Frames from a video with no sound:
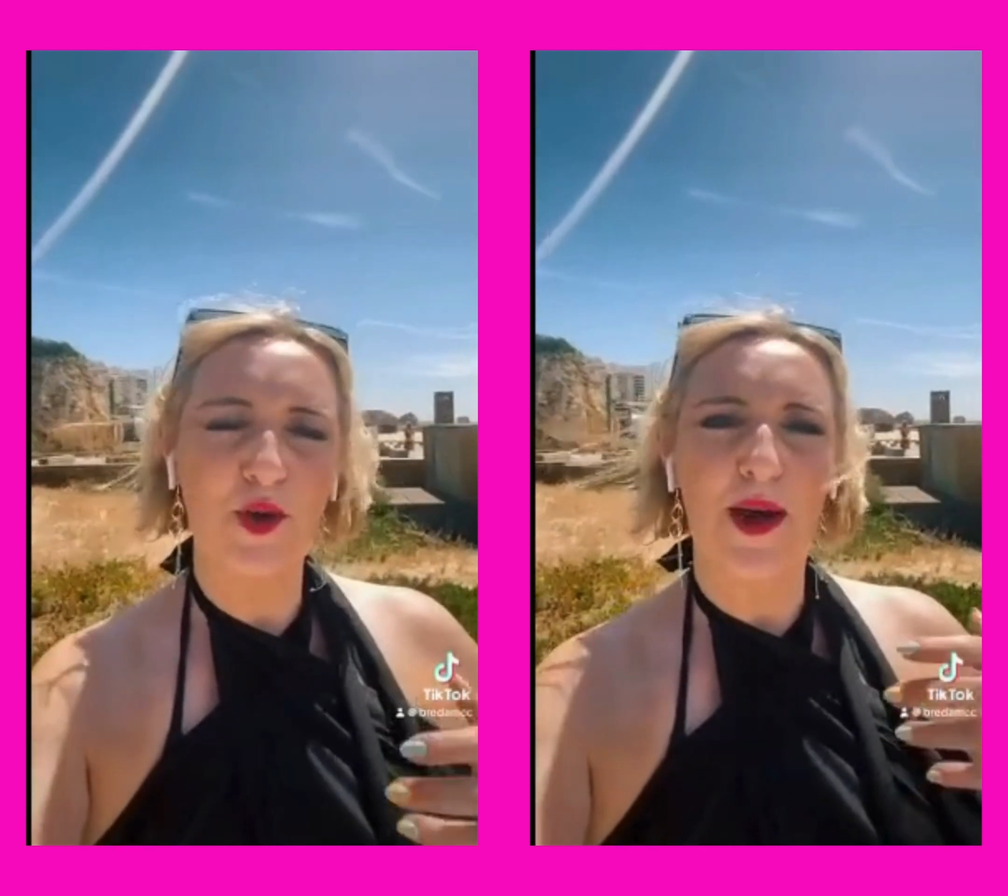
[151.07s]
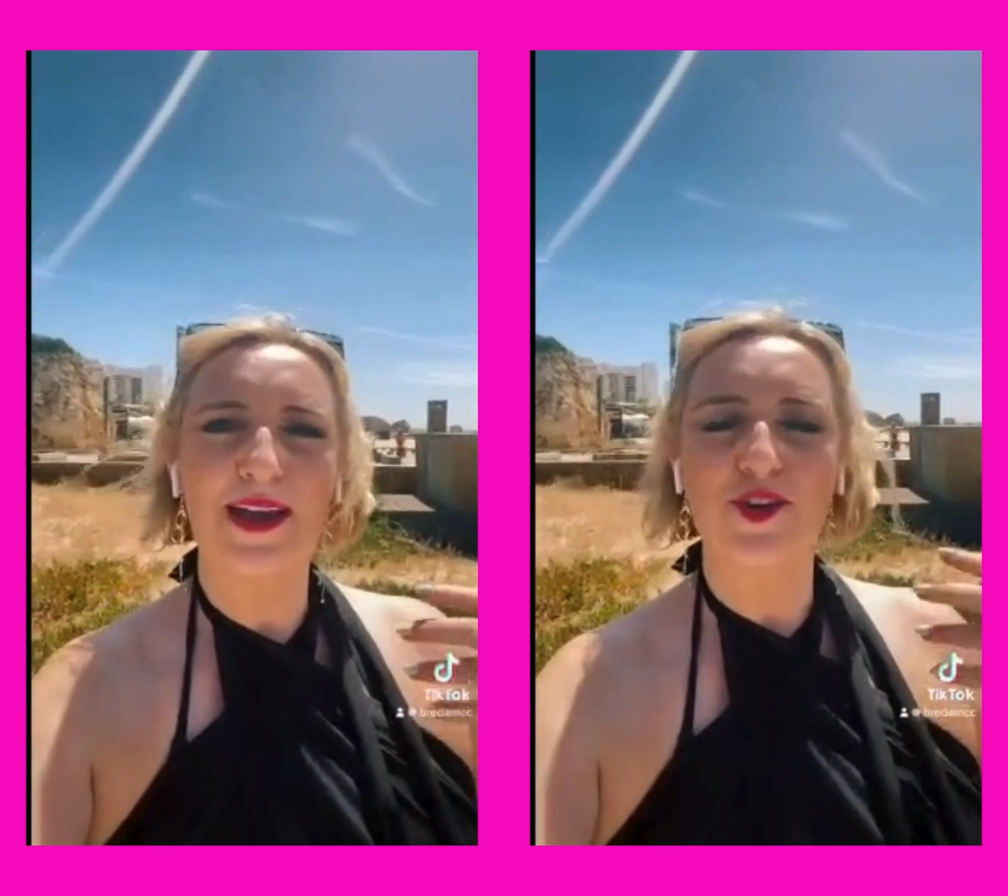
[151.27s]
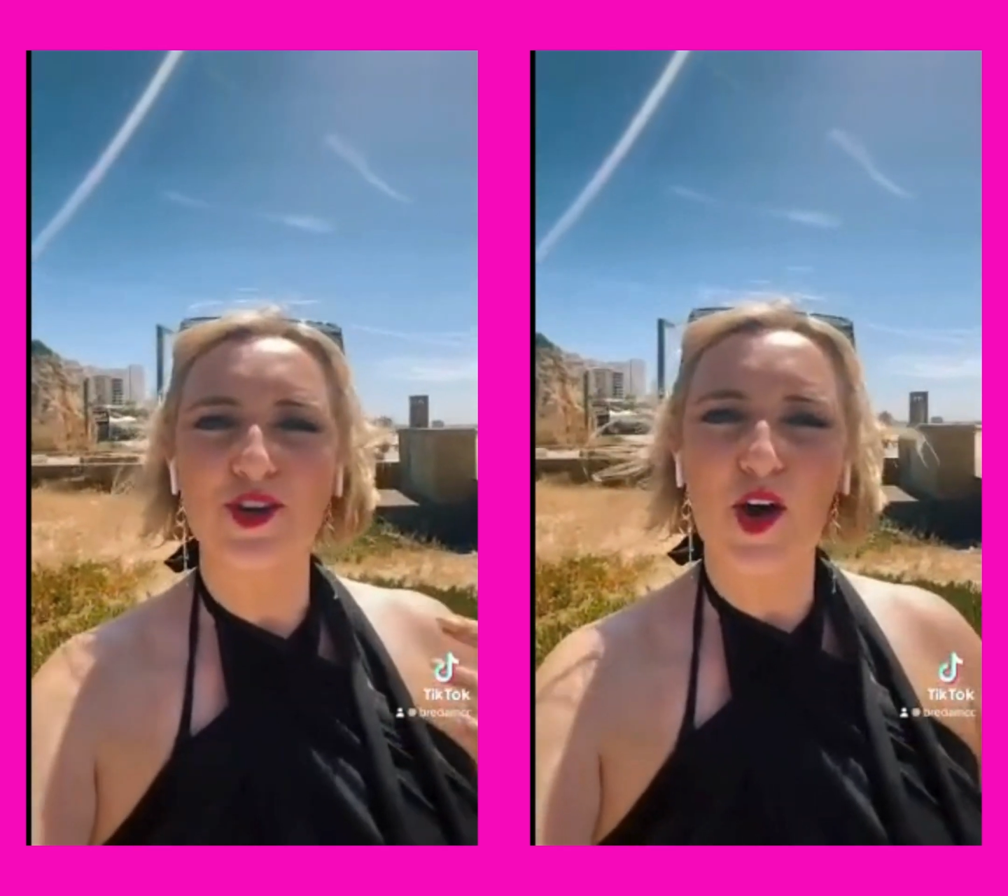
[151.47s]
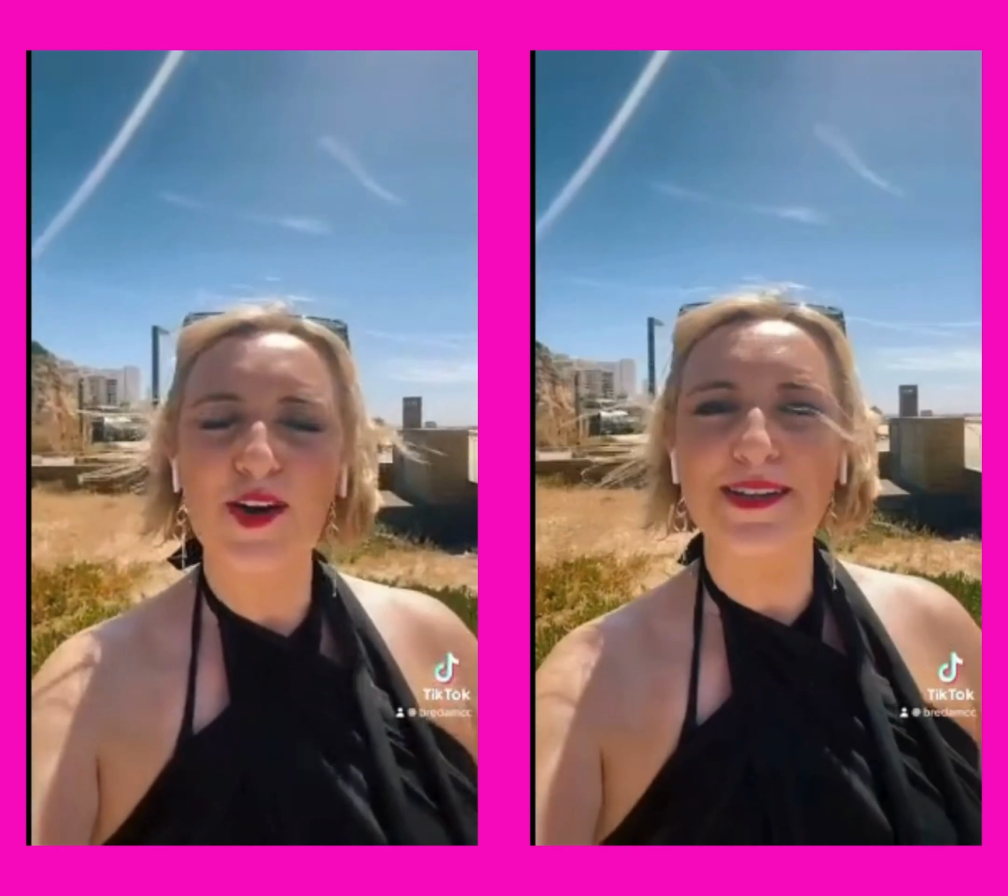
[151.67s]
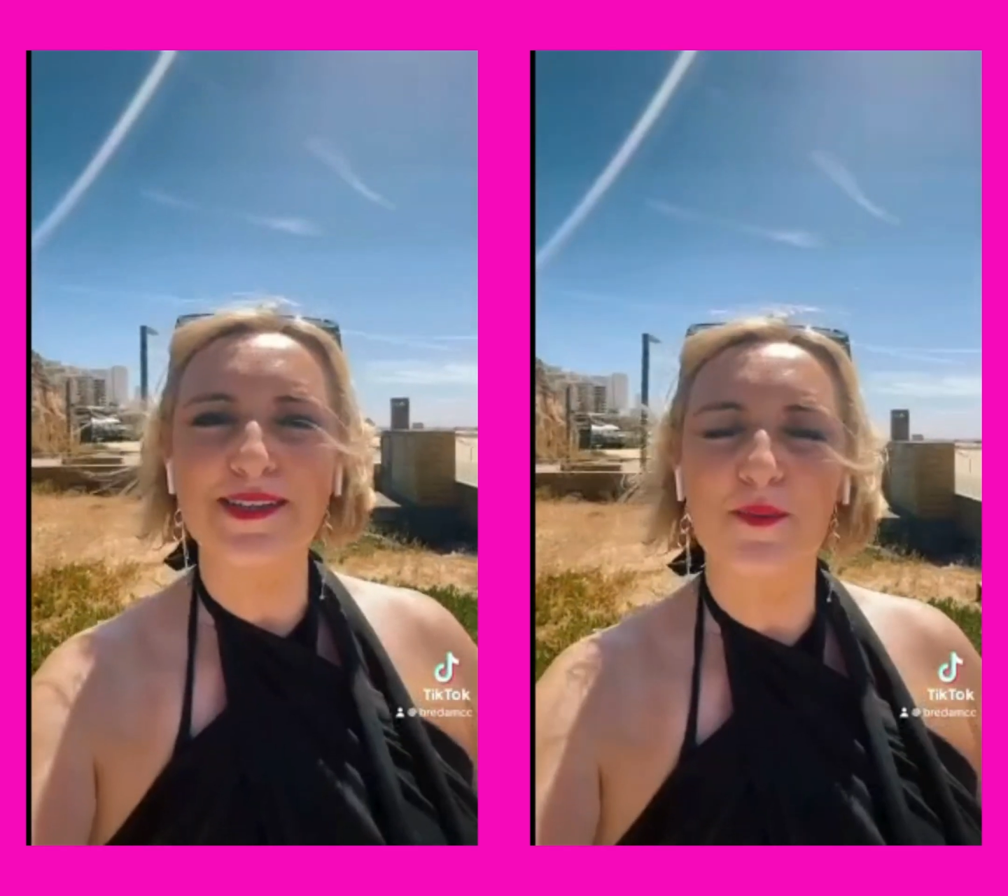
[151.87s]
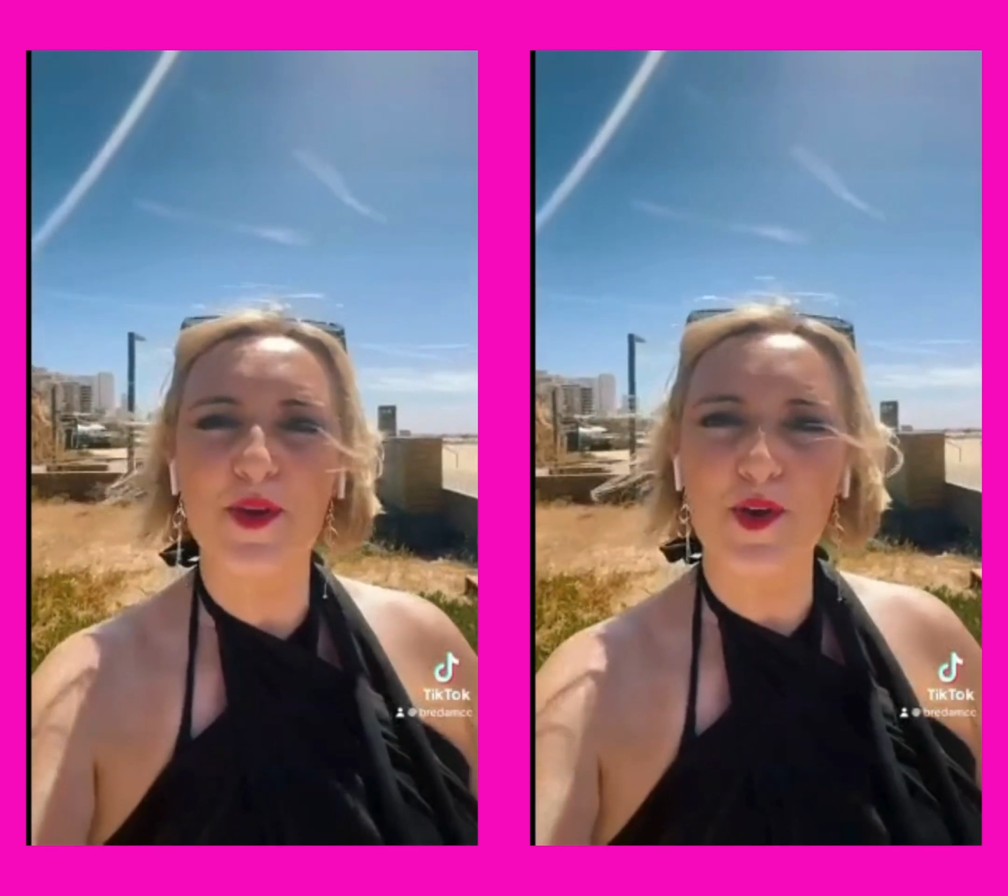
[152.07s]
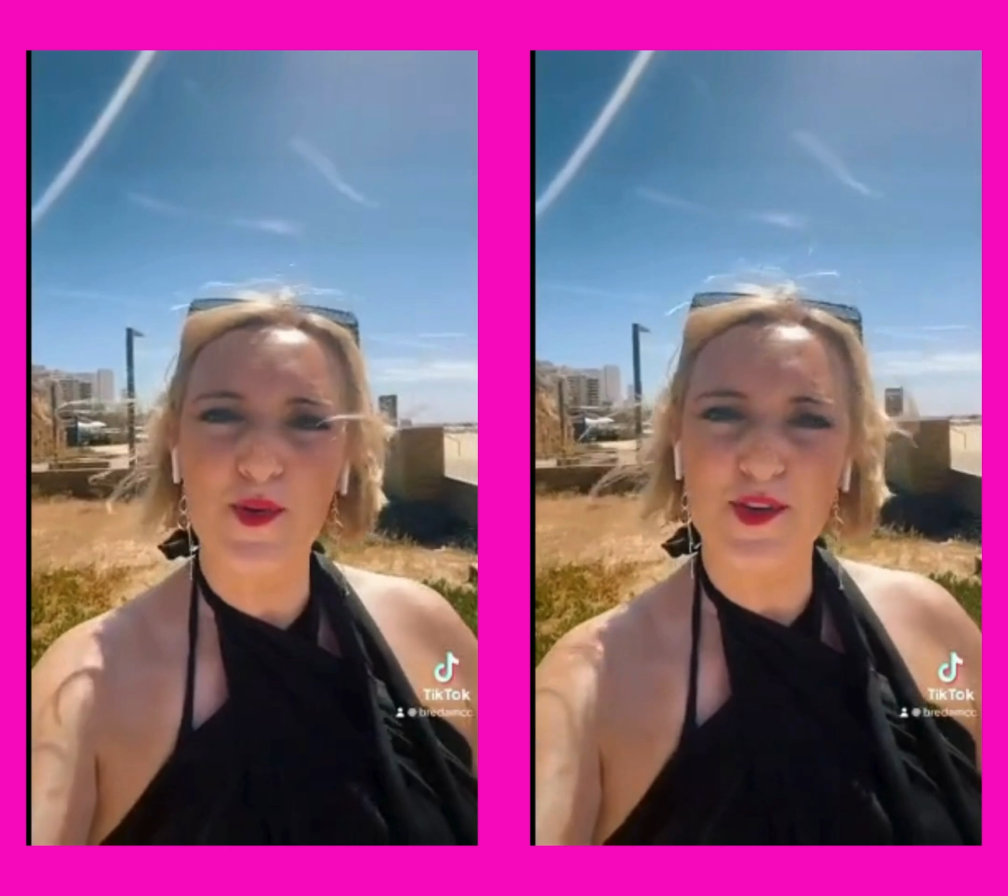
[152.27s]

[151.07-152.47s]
You either talk to someone who